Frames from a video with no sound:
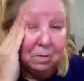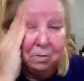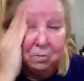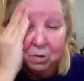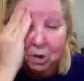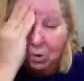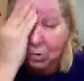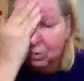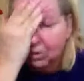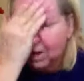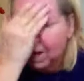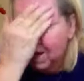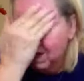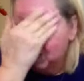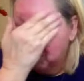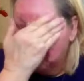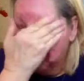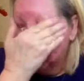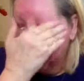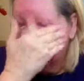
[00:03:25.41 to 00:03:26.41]

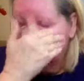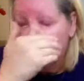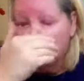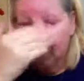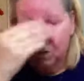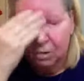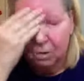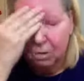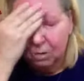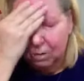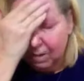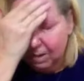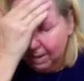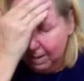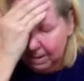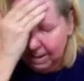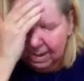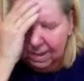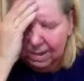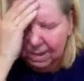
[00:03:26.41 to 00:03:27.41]
rosacea or
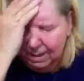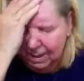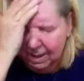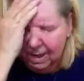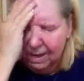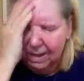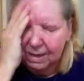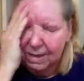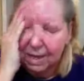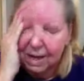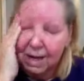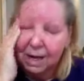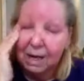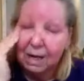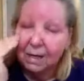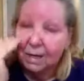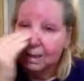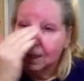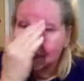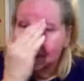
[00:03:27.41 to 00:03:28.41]
anything like
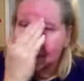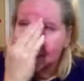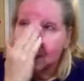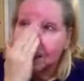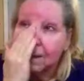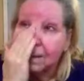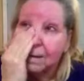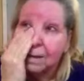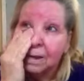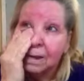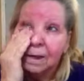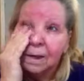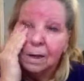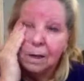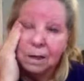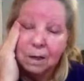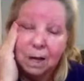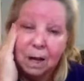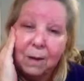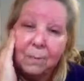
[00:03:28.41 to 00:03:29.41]
that, then that
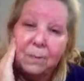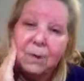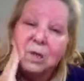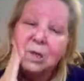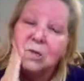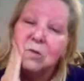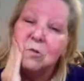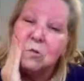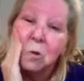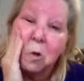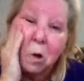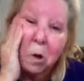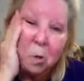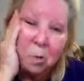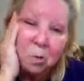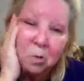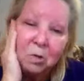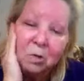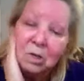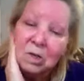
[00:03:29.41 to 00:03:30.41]
climate
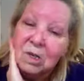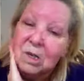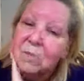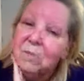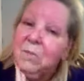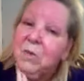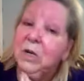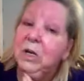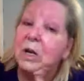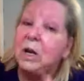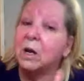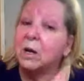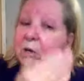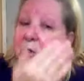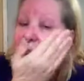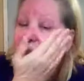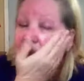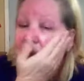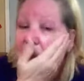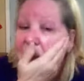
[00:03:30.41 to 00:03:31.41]
control,
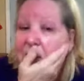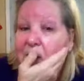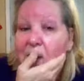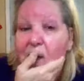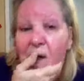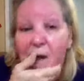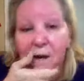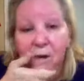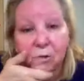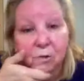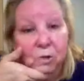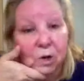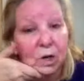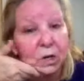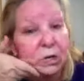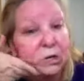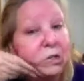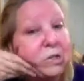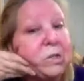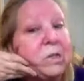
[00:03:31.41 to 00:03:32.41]
because it's
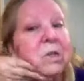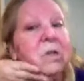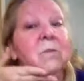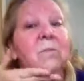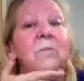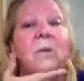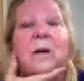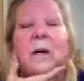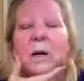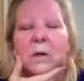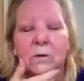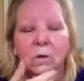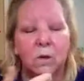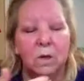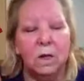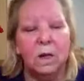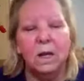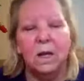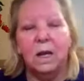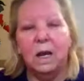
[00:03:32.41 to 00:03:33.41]
hydration in a bottle.
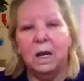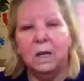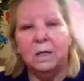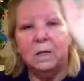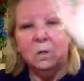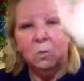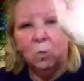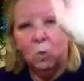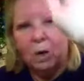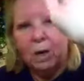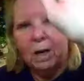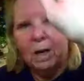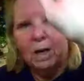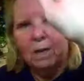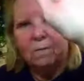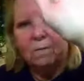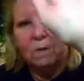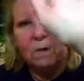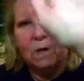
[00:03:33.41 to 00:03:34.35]
And then what I have